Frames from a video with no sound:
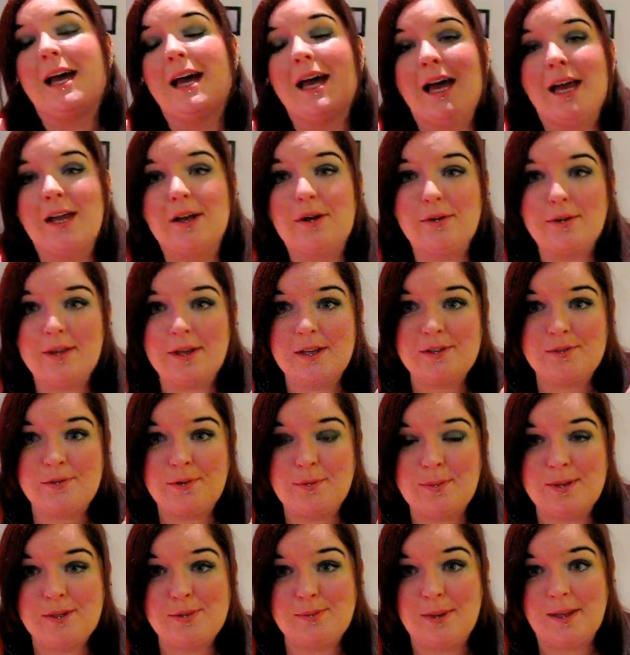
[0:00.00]
I got this for
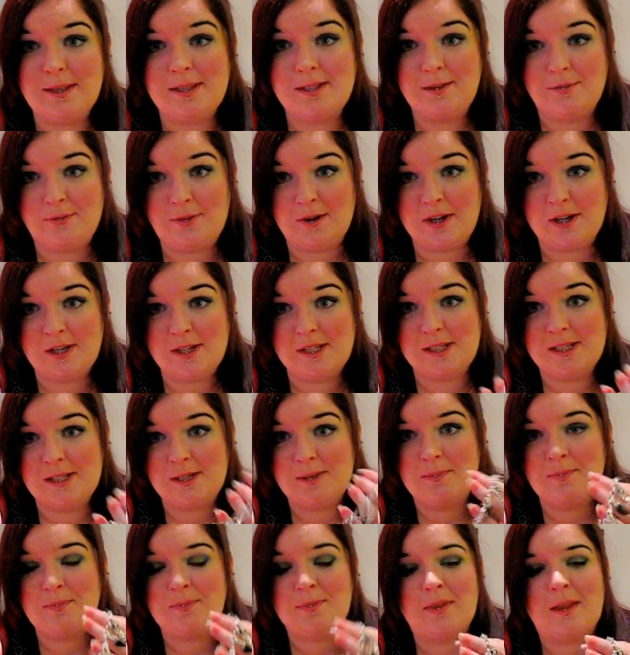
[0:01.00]
my
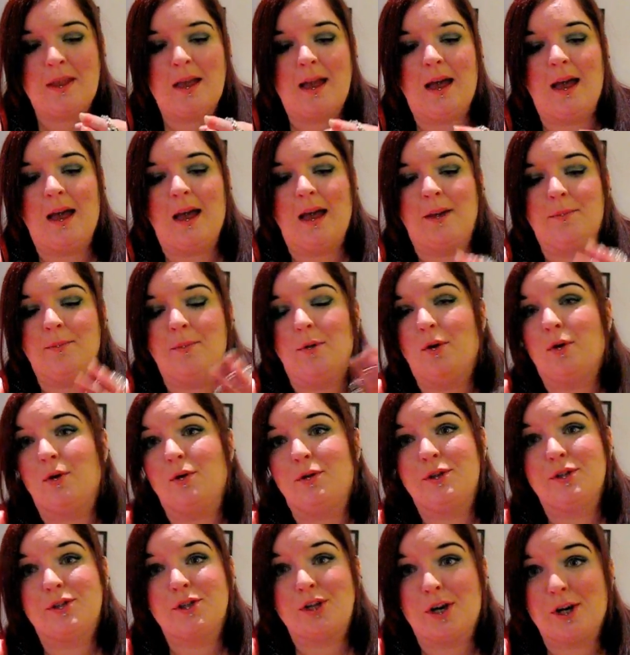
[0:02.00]
21st. All
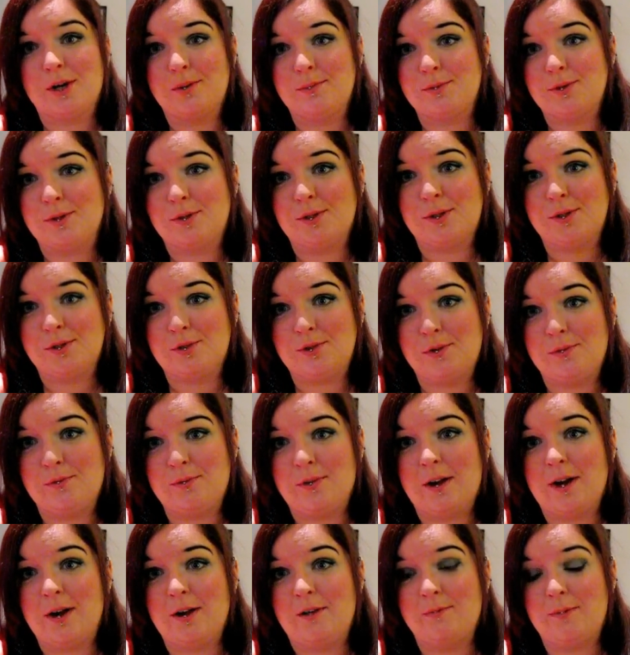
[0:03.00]
the charms on it so
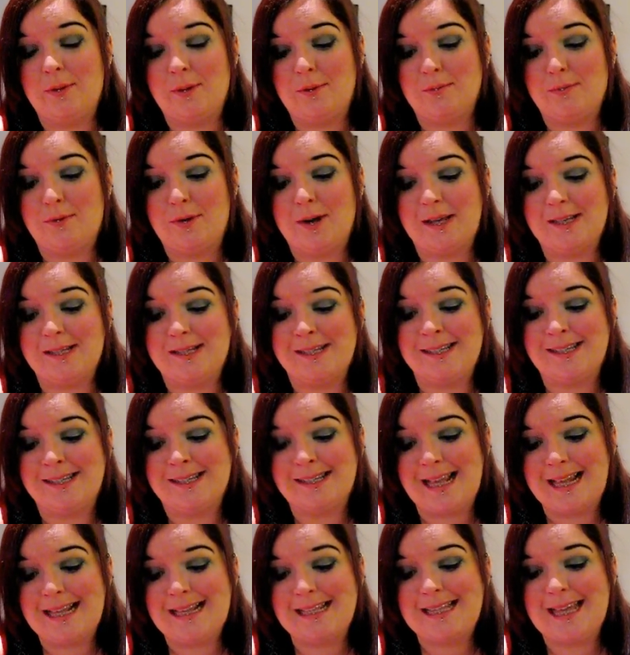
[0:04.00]
far have been present
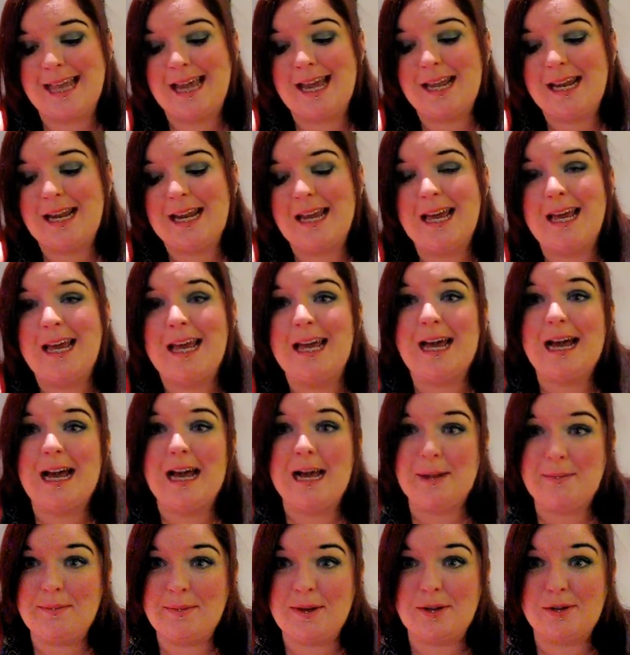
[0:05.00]
since then.
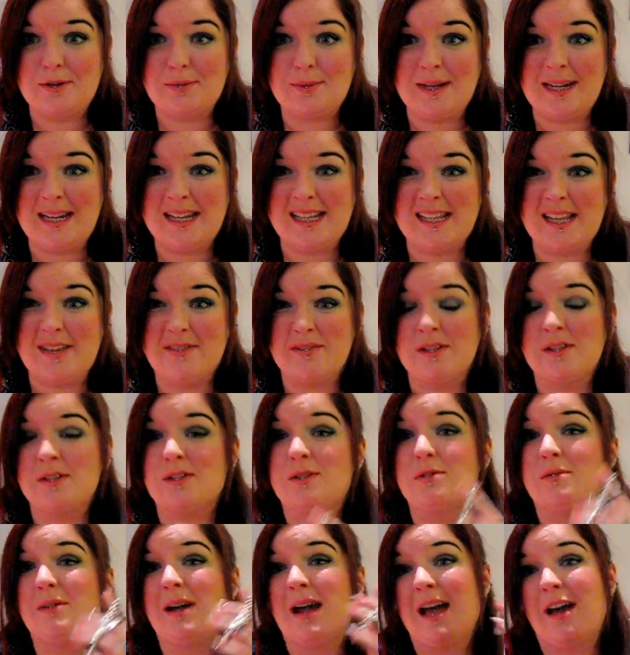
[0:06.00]
I'm now 27,
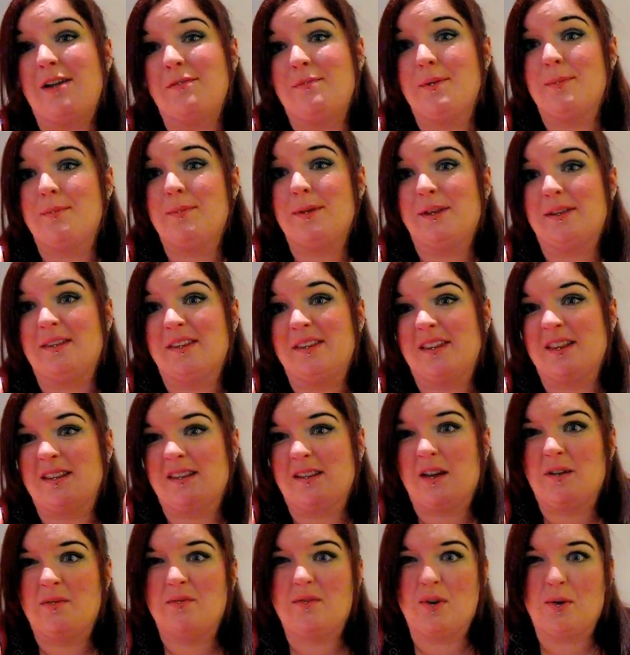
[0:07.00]
so I have been building this
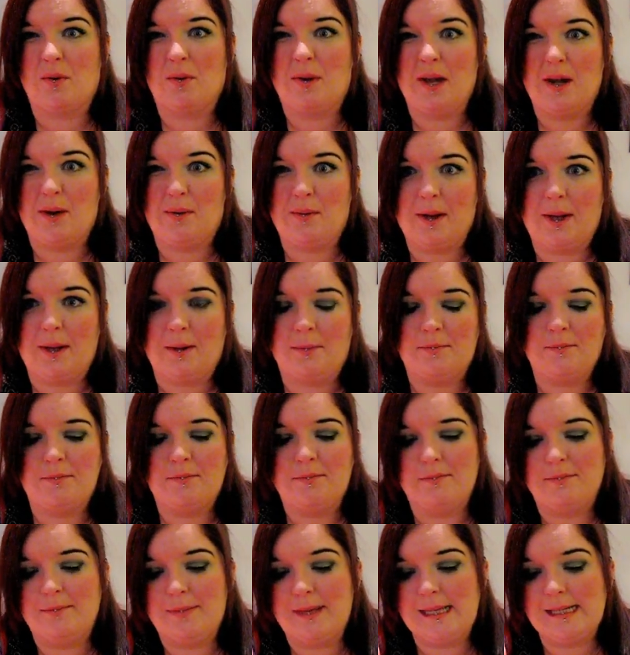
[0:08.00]
up for quite a while,
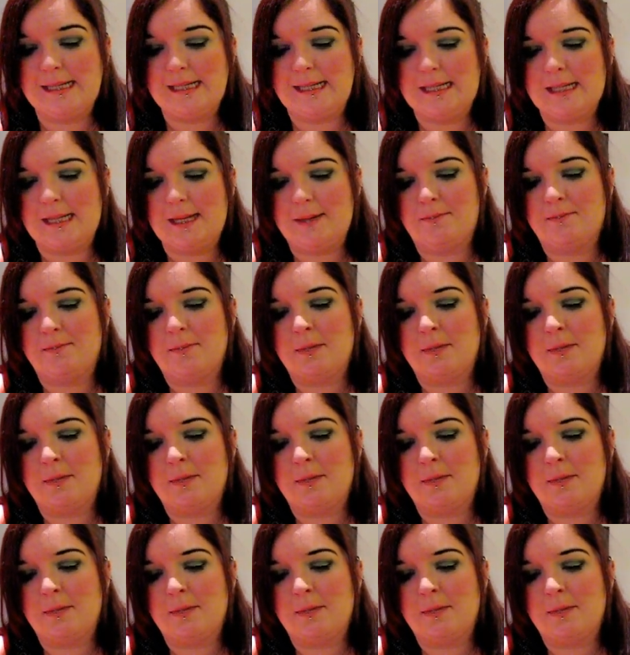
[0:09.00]
basically.